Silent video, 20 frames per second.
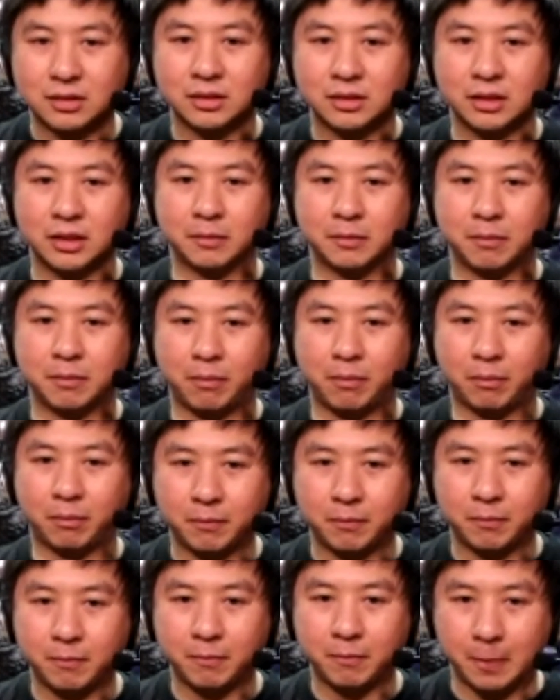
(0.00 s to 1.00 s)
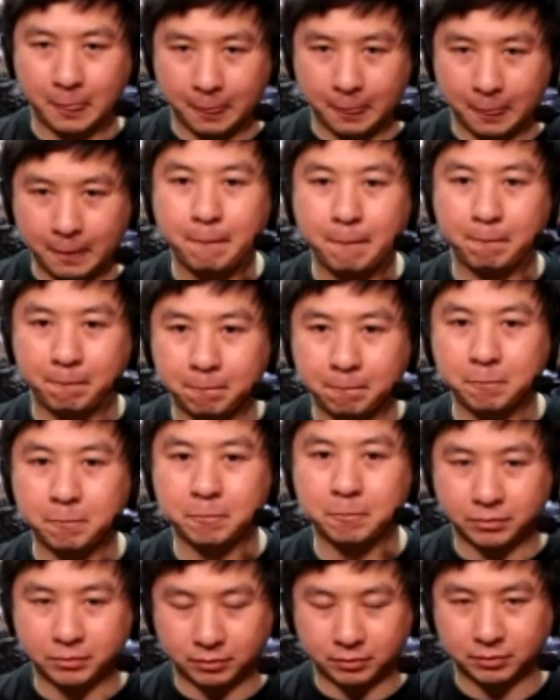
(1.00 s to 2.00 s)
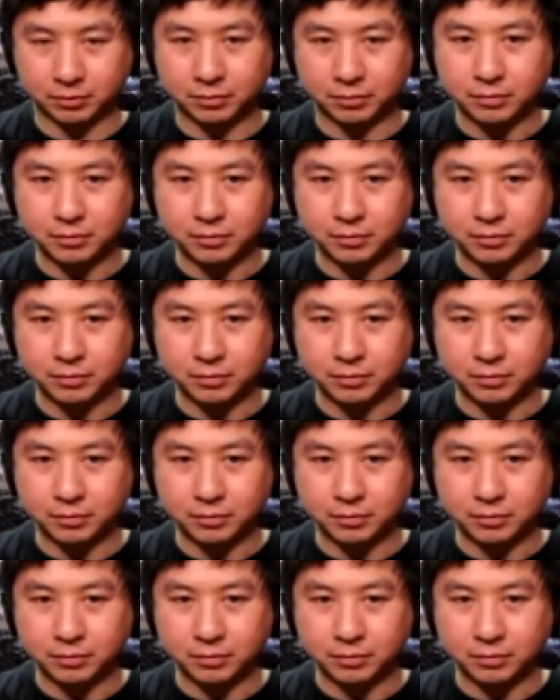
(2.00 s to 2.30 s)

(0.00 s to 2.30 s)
super excited for the Final Wars.